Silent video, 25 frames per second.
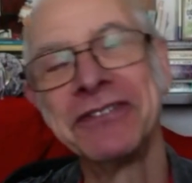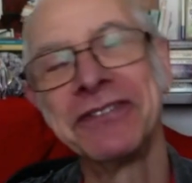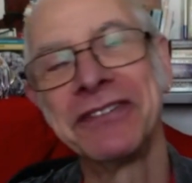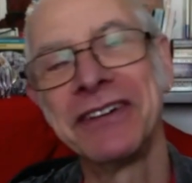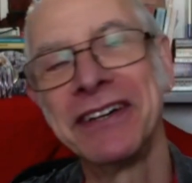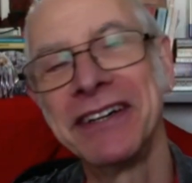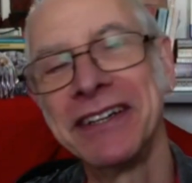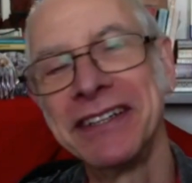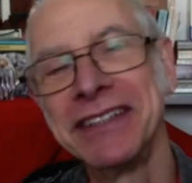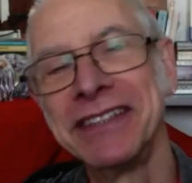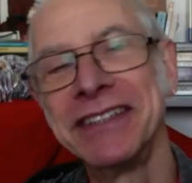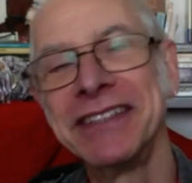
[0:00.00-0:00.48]

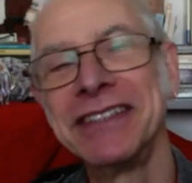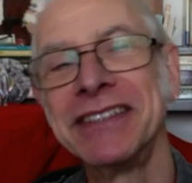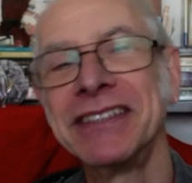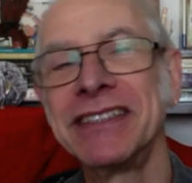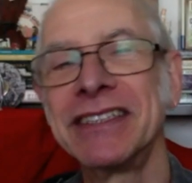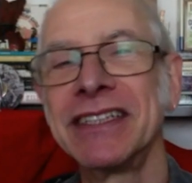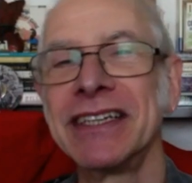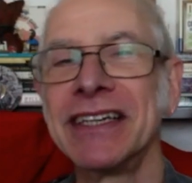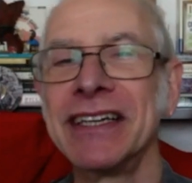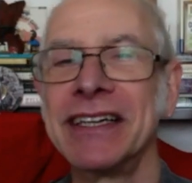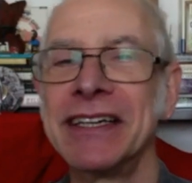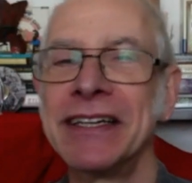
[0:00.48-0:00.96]
and
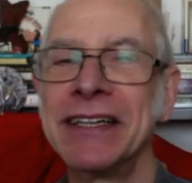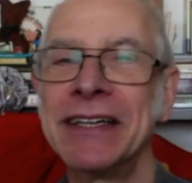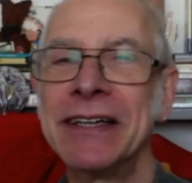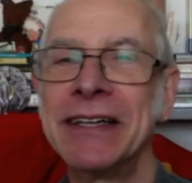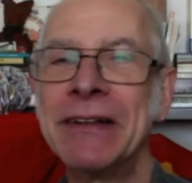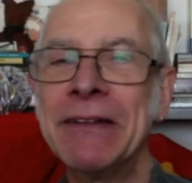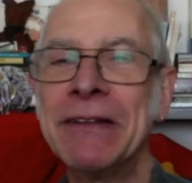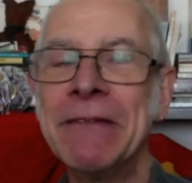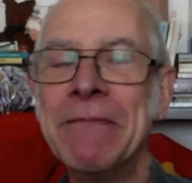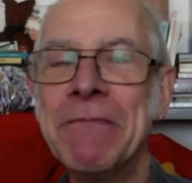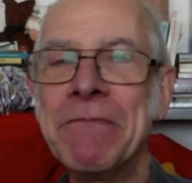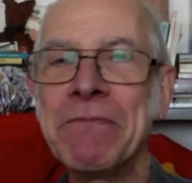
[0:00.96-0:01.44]

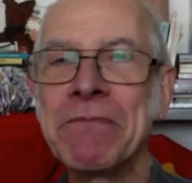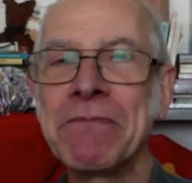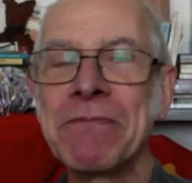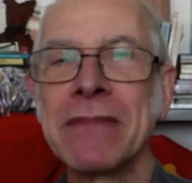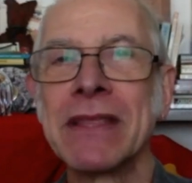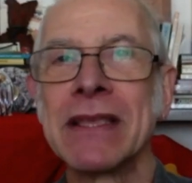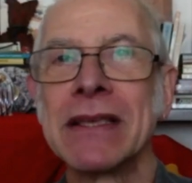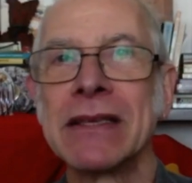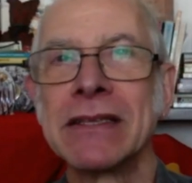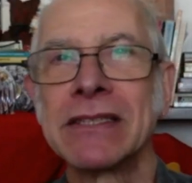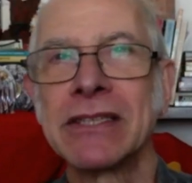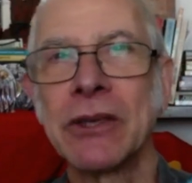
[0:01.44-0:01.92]

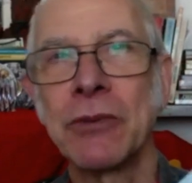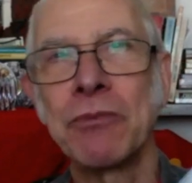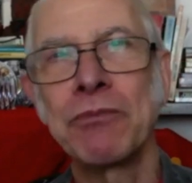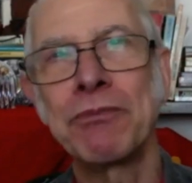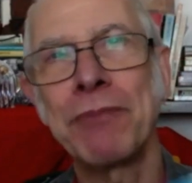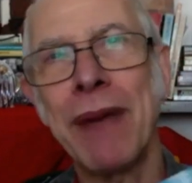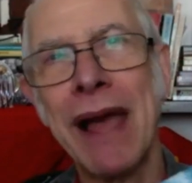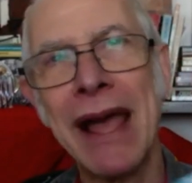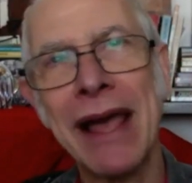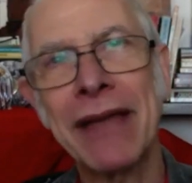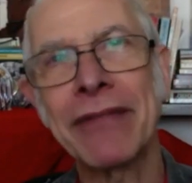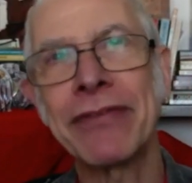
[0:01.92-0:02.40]
so
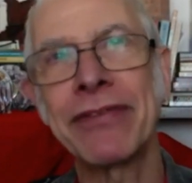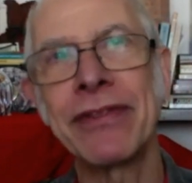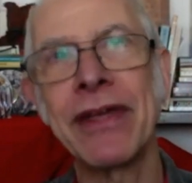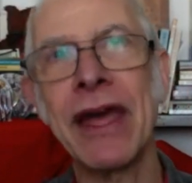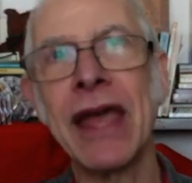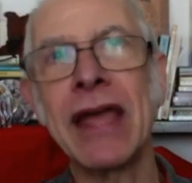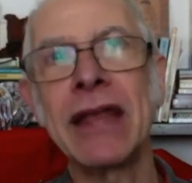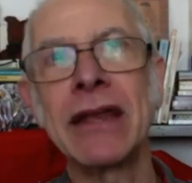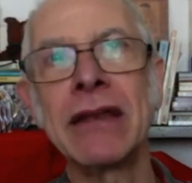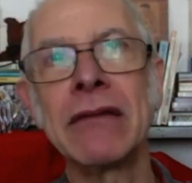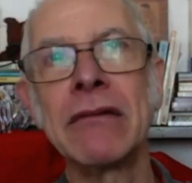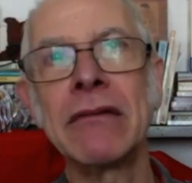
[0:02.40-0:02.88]
back then